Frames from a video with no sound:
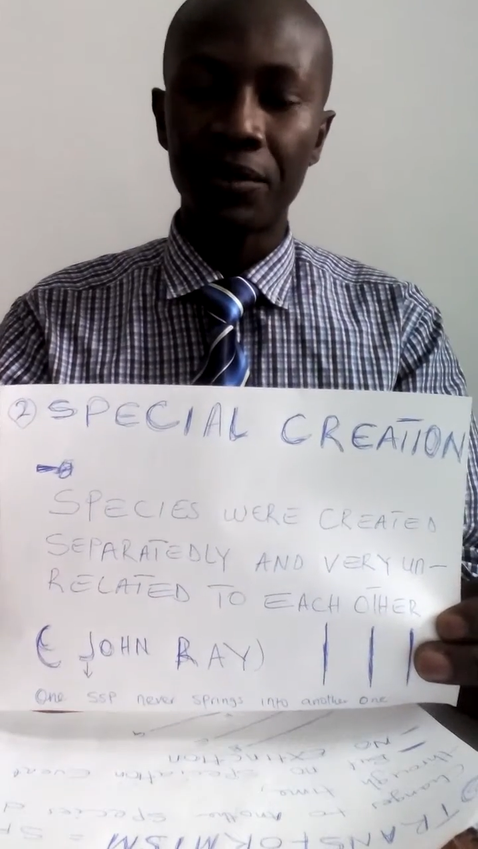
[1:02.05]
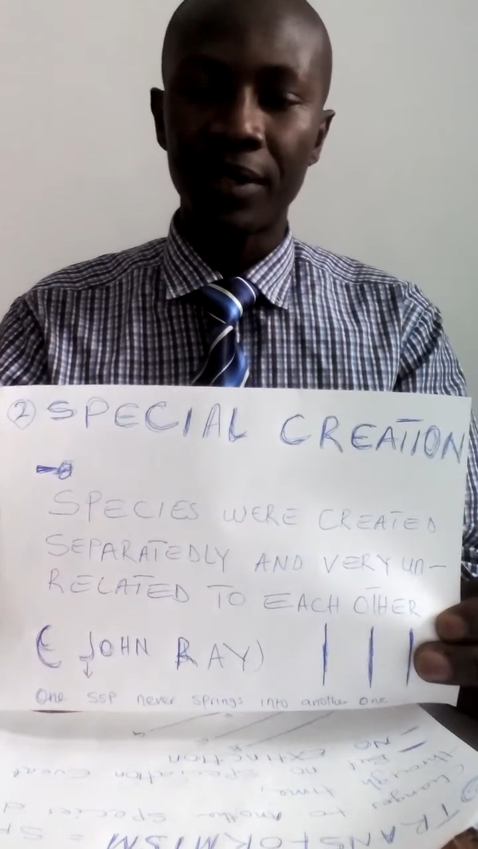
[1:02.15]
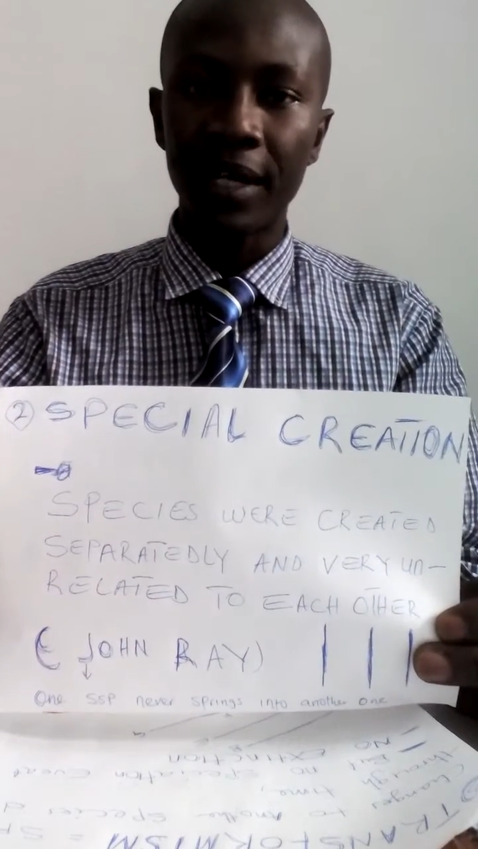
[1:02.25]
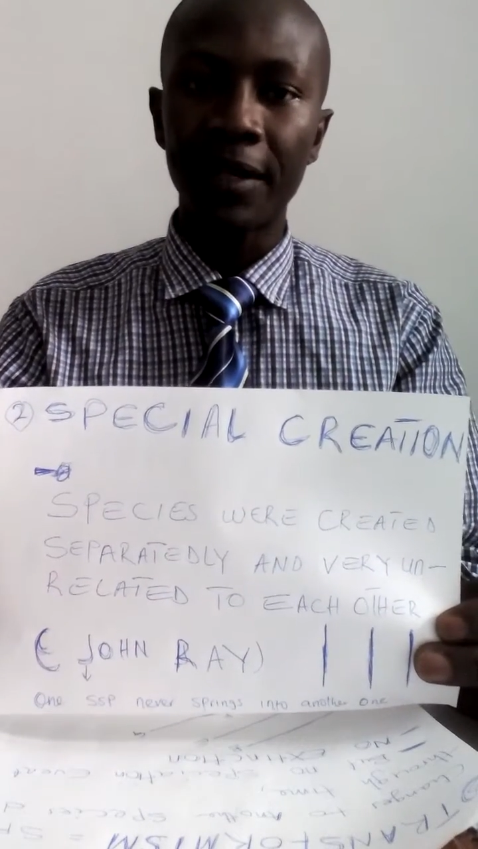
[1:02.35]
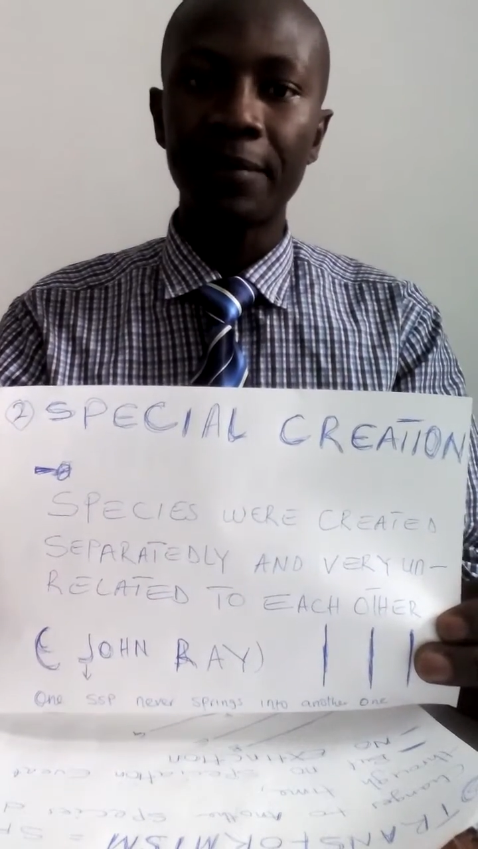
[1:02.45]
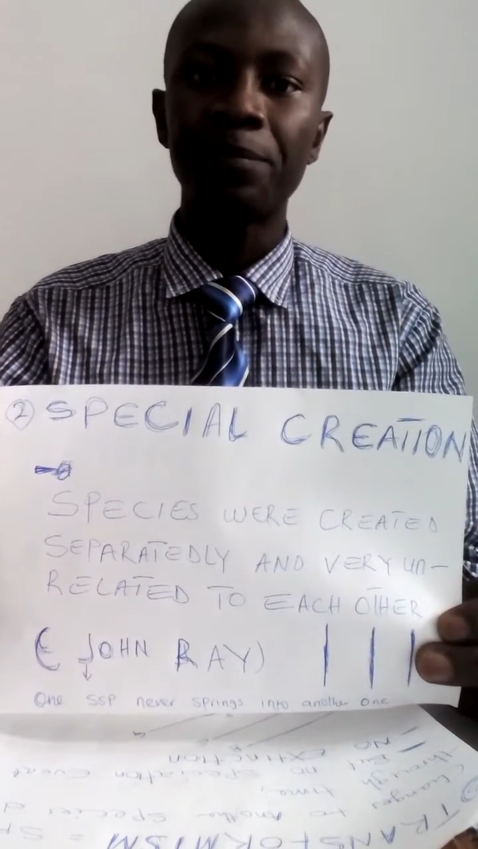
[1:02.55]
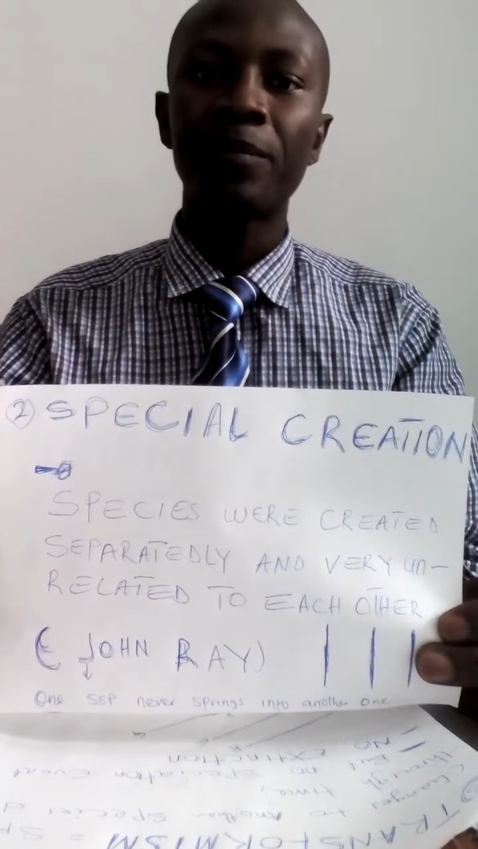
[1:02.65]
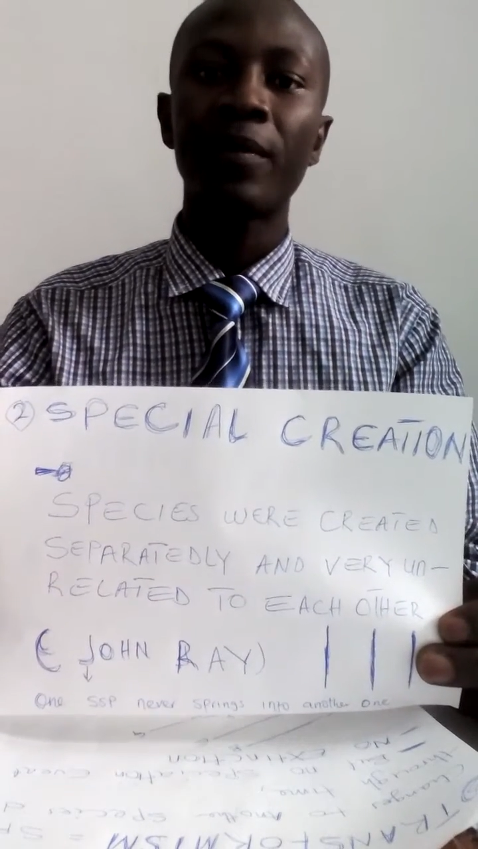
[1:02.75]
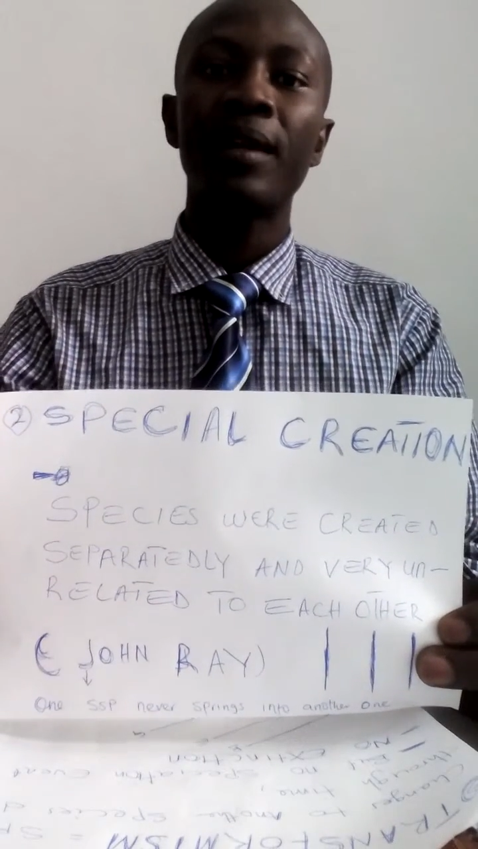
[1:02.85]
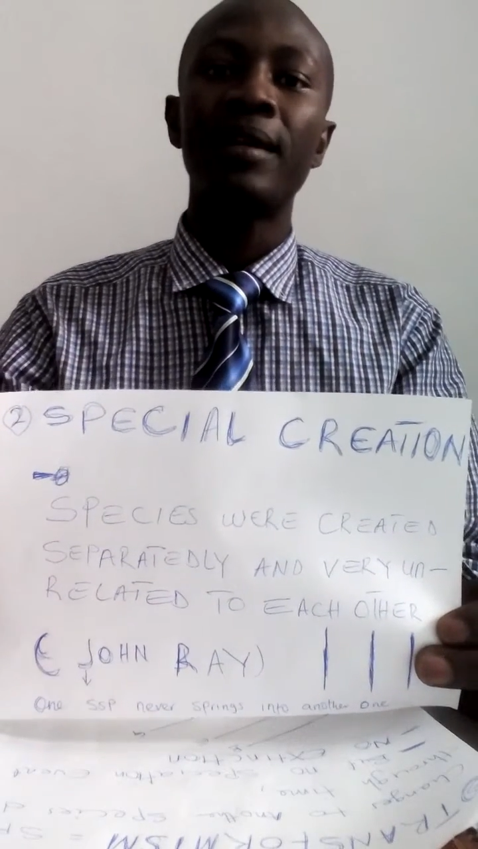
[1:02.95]
today,
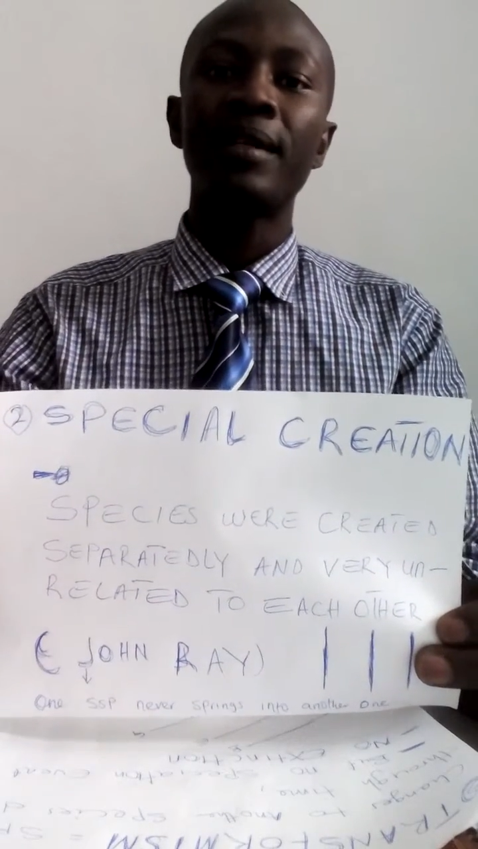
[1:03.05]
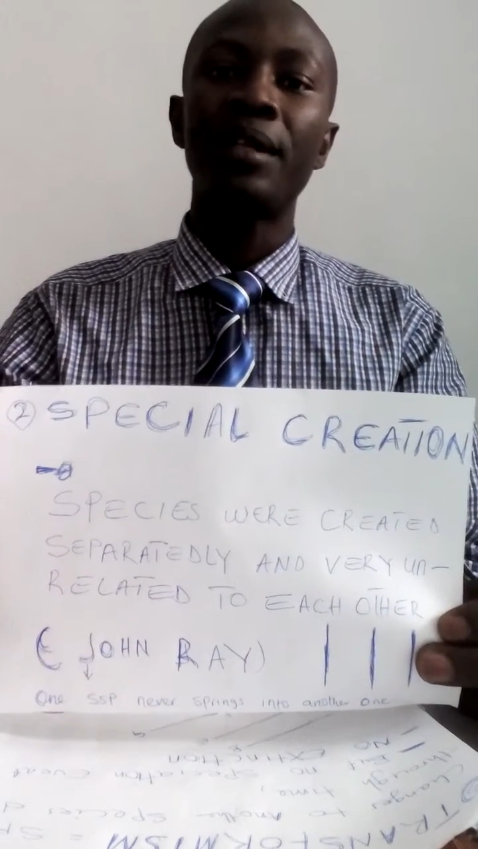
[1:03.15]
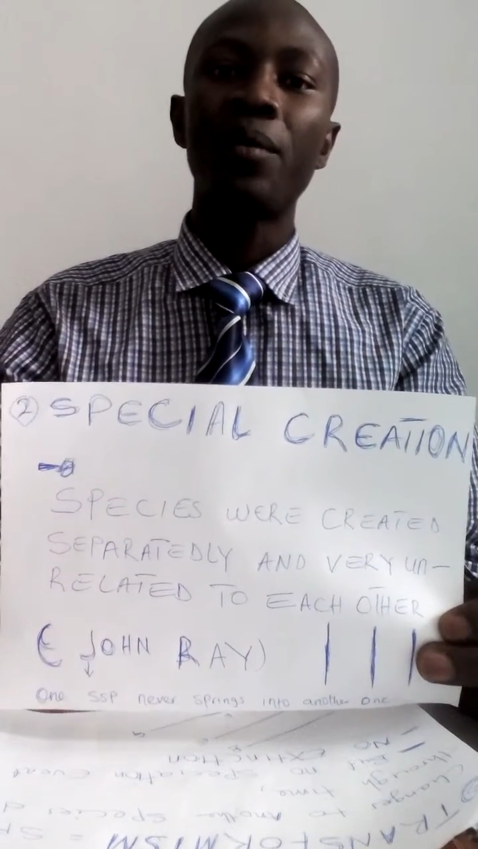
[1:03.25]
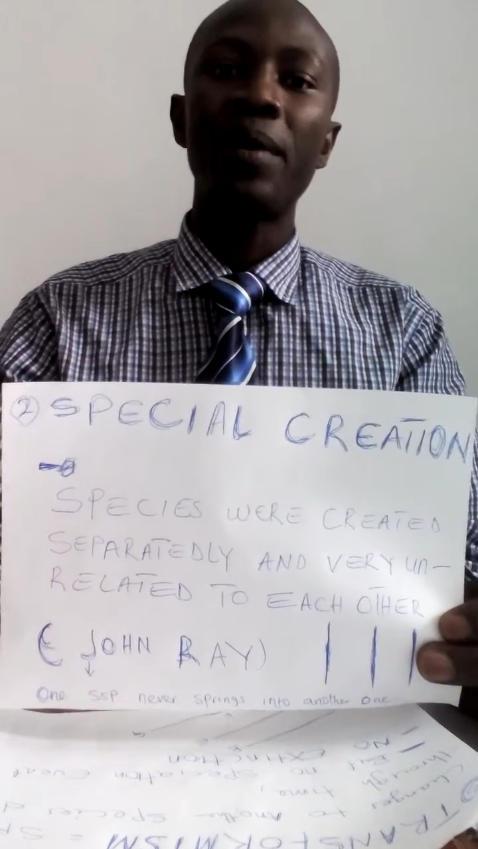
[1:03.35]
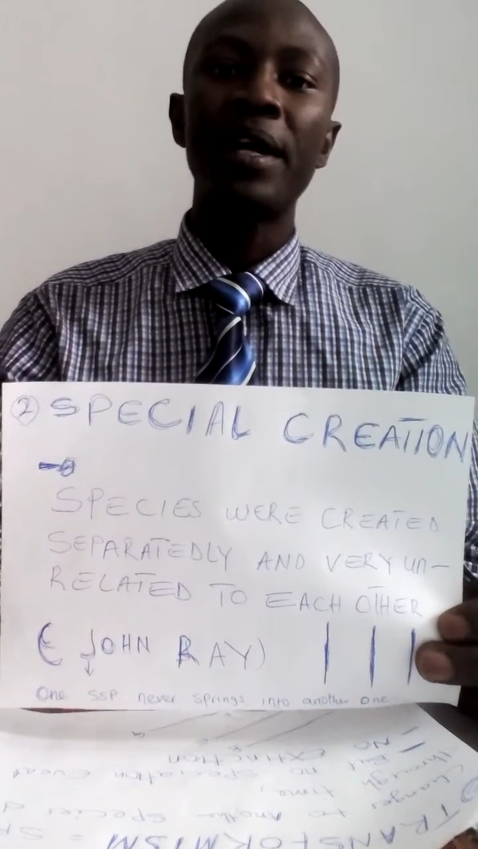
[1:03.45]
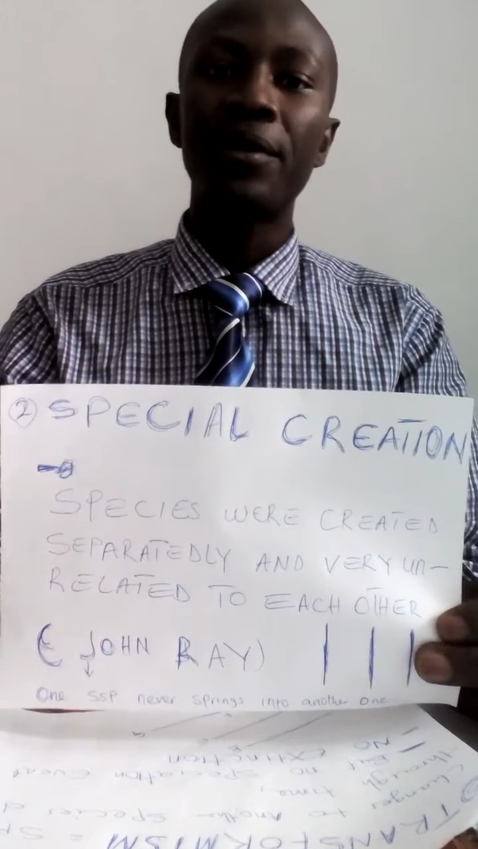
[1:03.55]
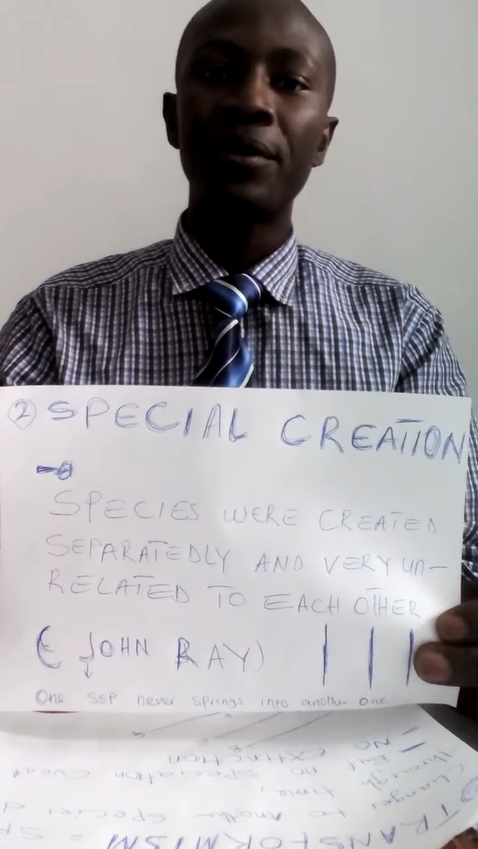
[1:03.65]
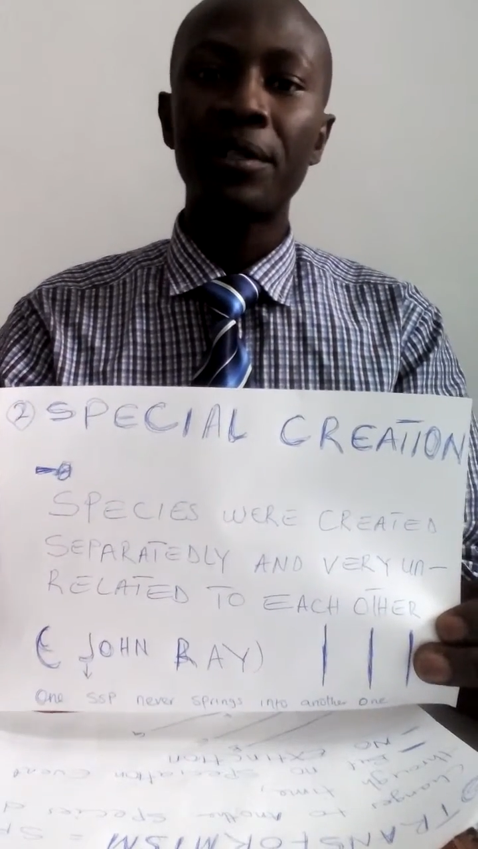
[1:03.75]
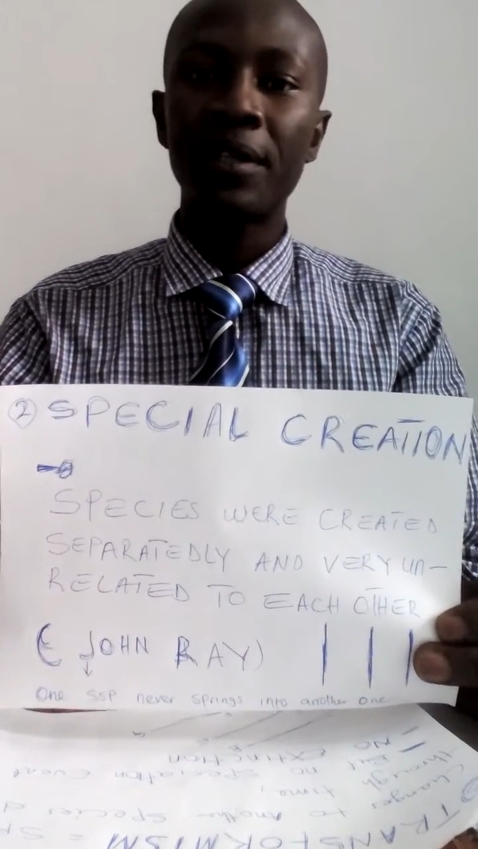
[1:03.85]
they were all